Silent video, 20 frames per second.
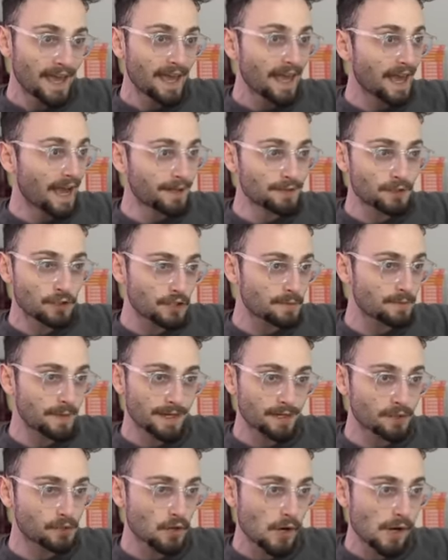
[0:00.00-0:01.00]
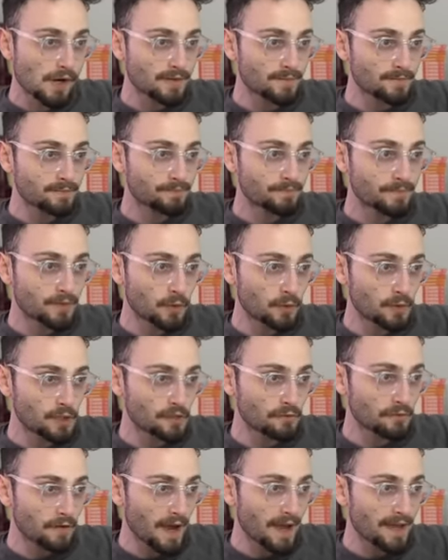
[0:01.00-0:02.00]
and just make a draw. Queen
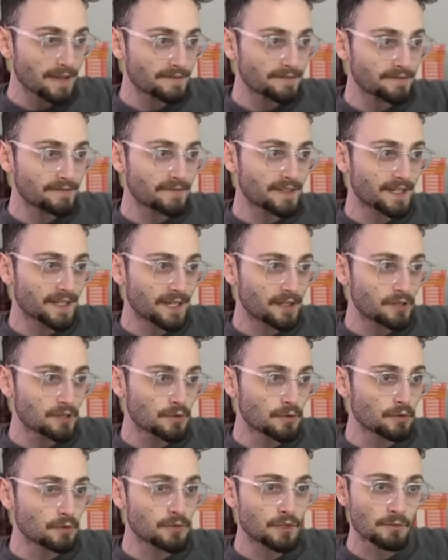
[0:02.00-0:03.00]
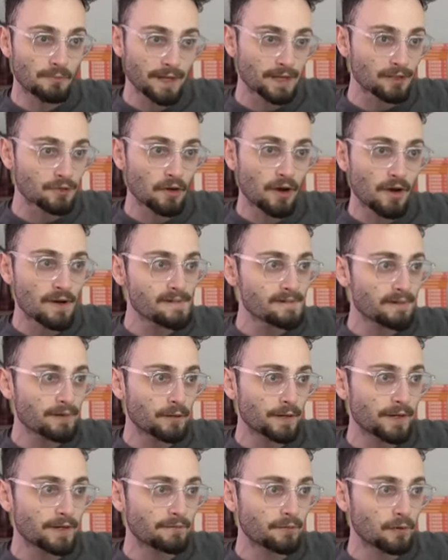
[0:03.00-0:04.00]
g5, king h2, just make a draw.
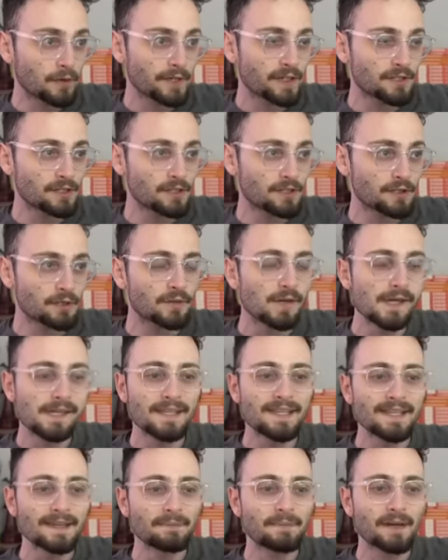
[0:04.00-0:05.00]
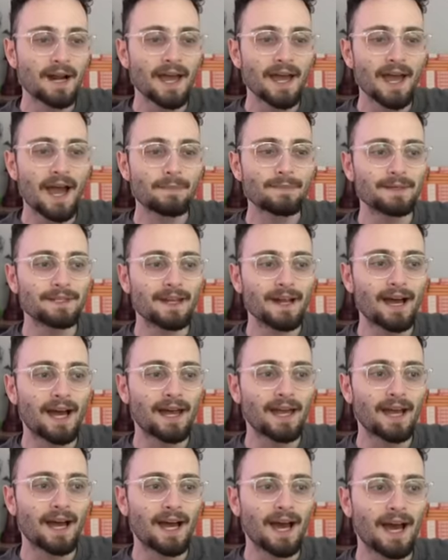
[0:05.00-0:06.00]
Queen f4, king g2. But I mean,
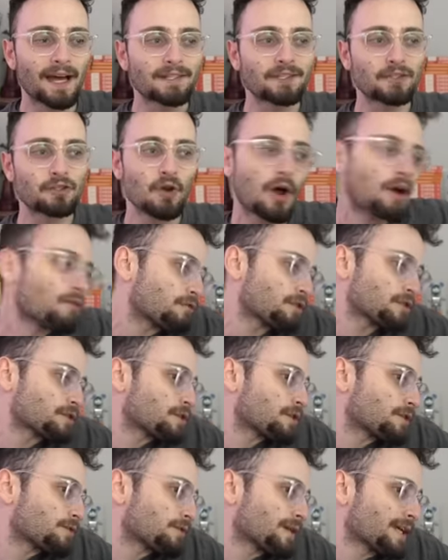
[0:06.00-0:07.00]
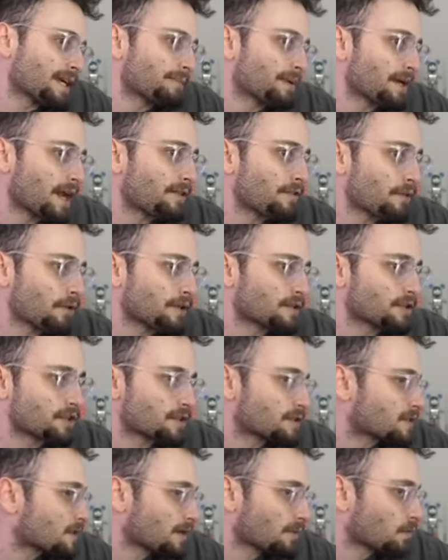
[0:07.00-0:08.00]
I saw rook g3, but I thought it
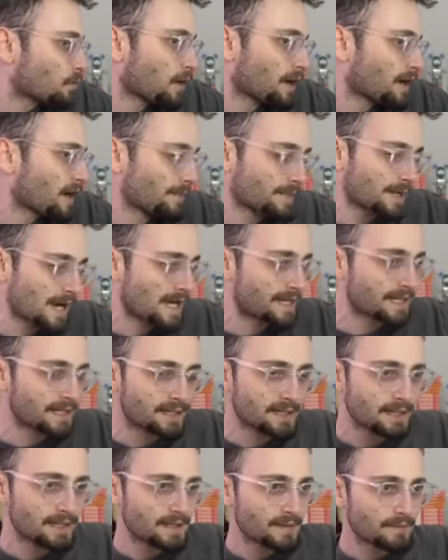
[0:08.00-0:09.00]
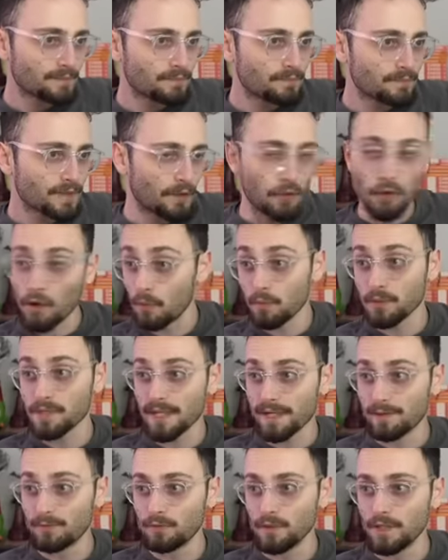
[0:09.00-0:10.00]
just didn't work. I mean, I thought I was
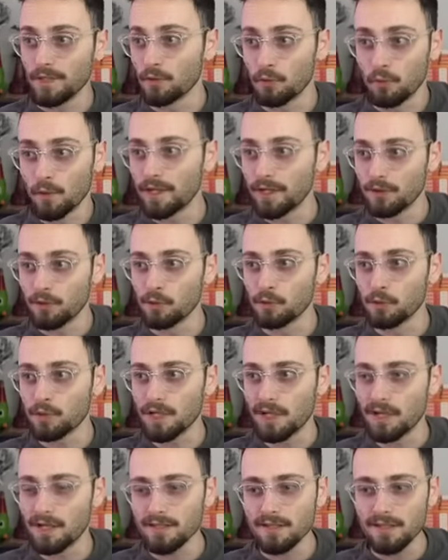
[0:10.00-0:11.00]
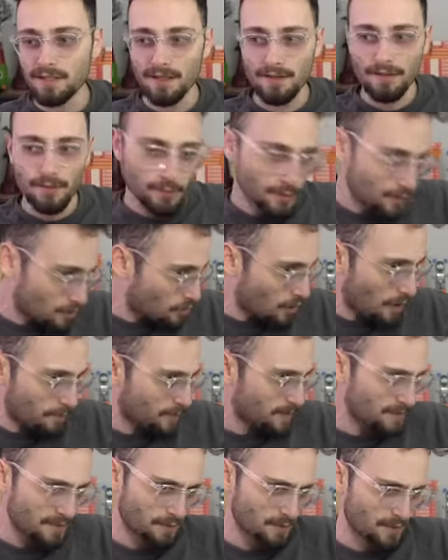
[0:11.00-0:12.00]
like either winning or losing. I didn't see that there was a draw.
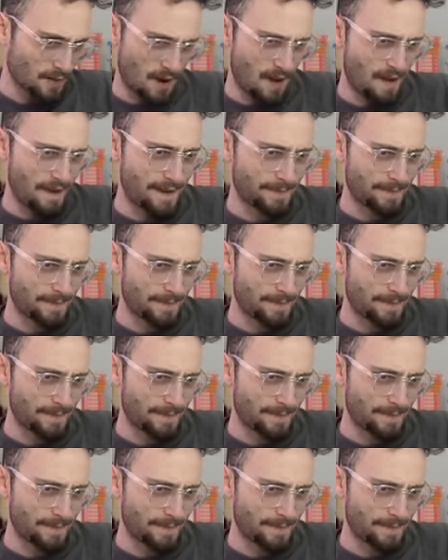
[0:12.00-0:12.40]
Plus, I was like, I'm